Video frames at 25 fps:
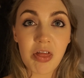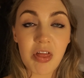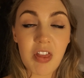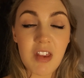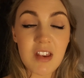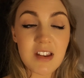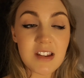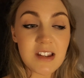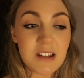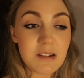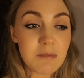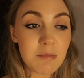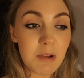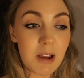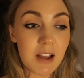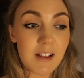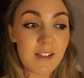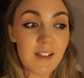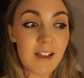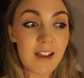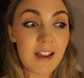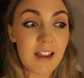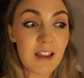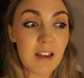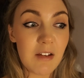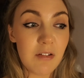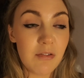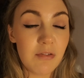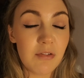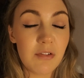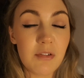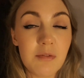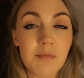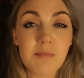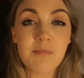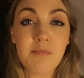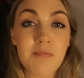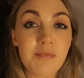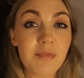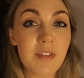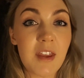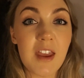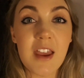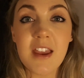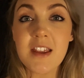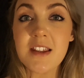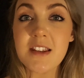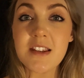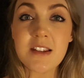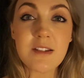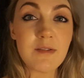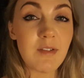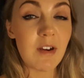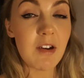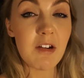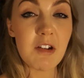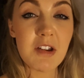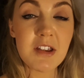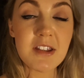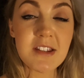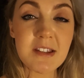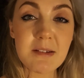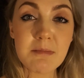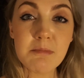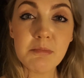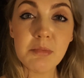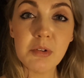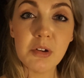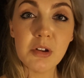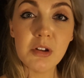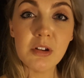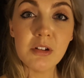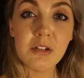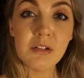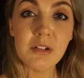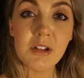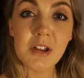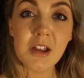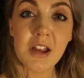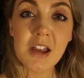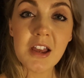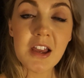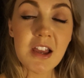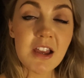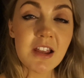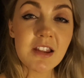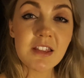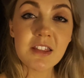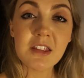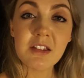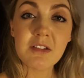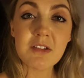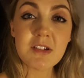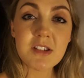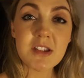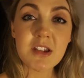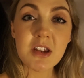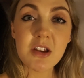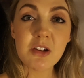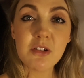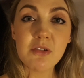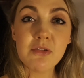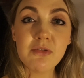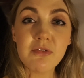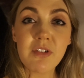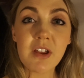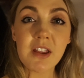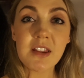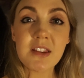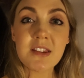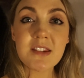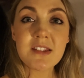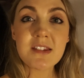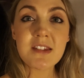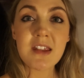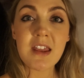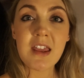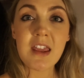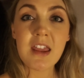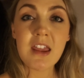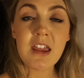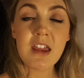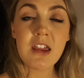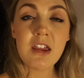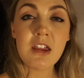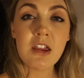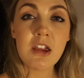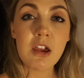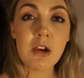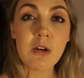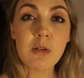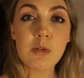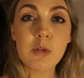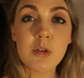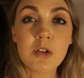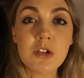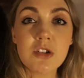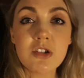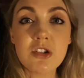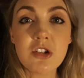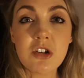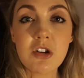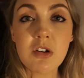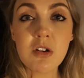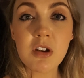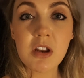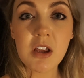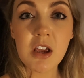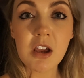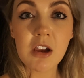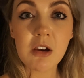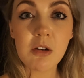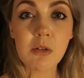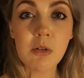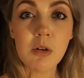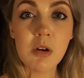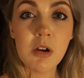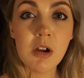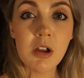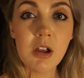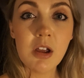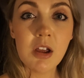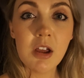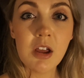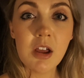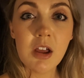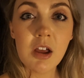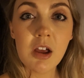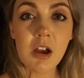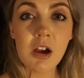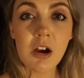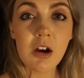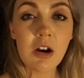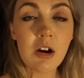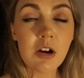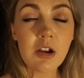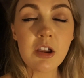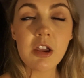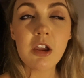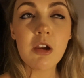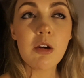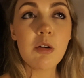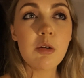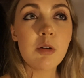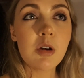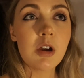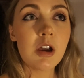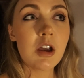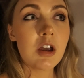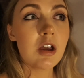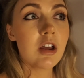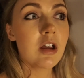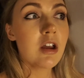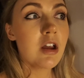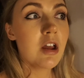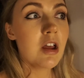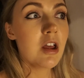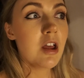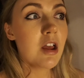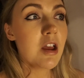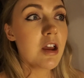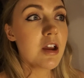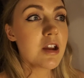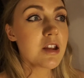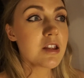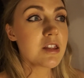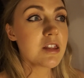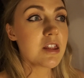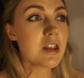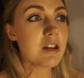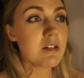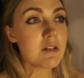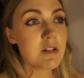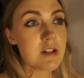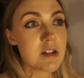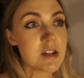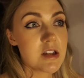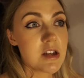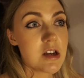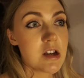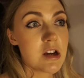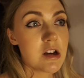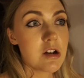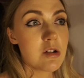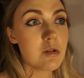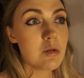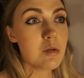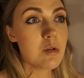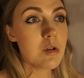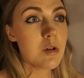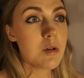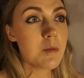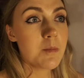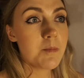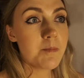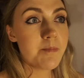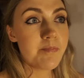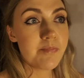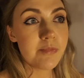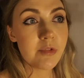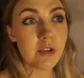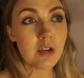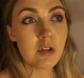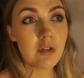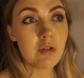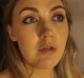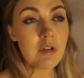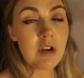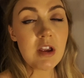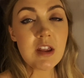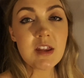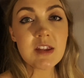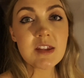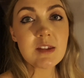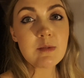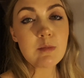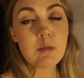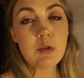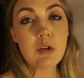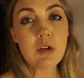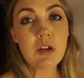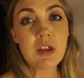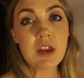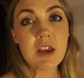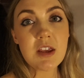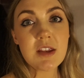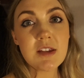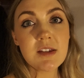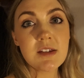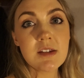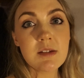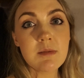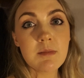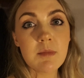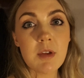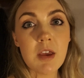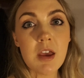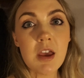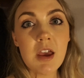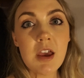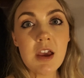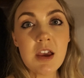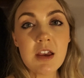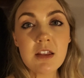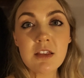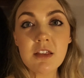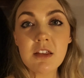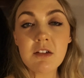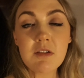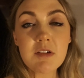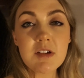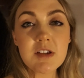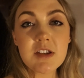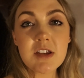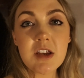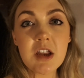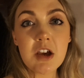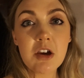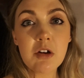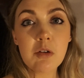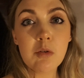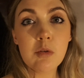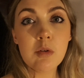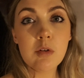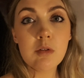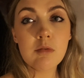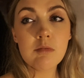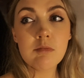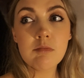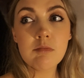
this is my life. It is very simple. There is no fancy yoga studio, hot yoga. There is no green smoothies. There is no